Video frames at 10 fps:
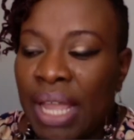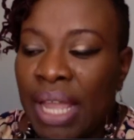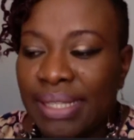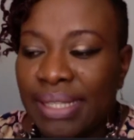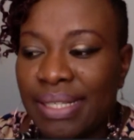
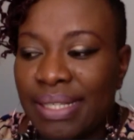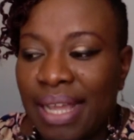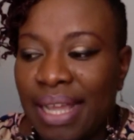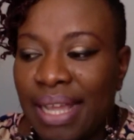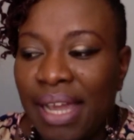And this
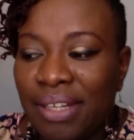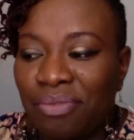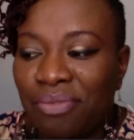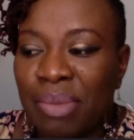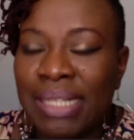kind
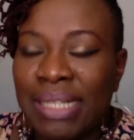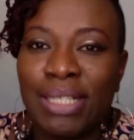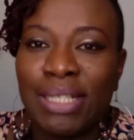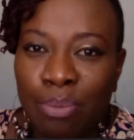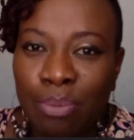of
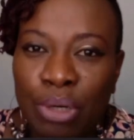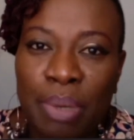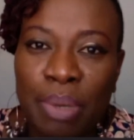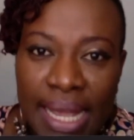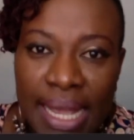mentally
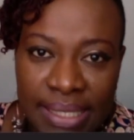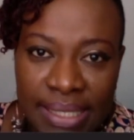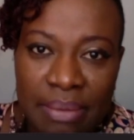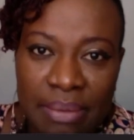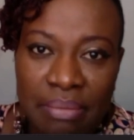prepares
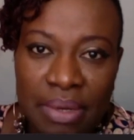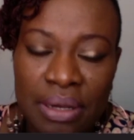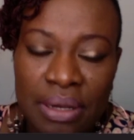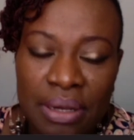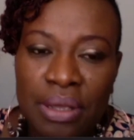them.
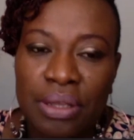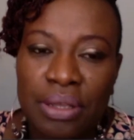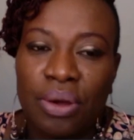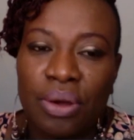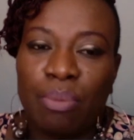
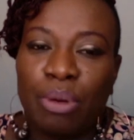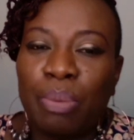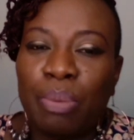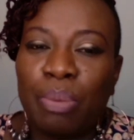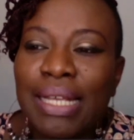It
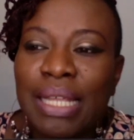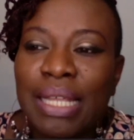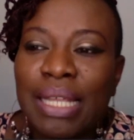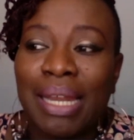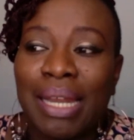prepares
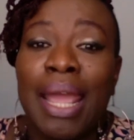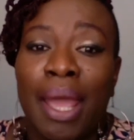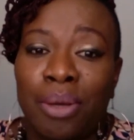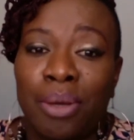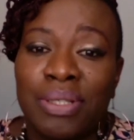them and
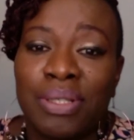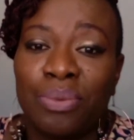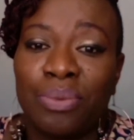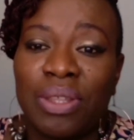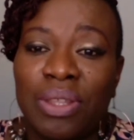helps
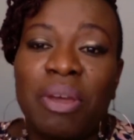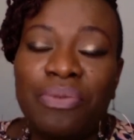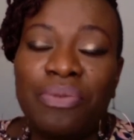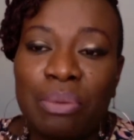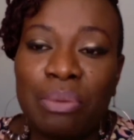with the
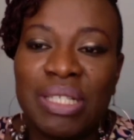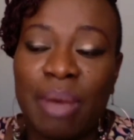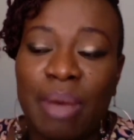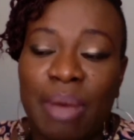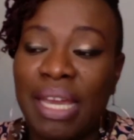performance
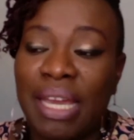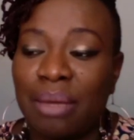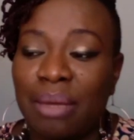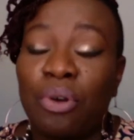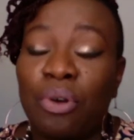by making
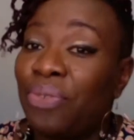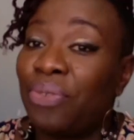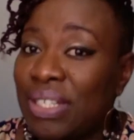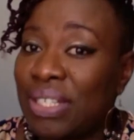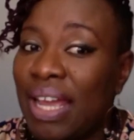them go
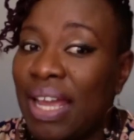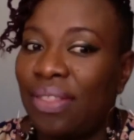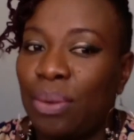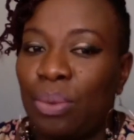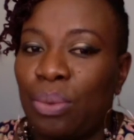faster
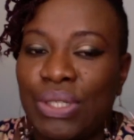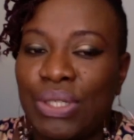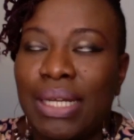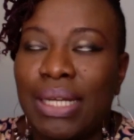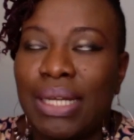in the
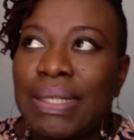water.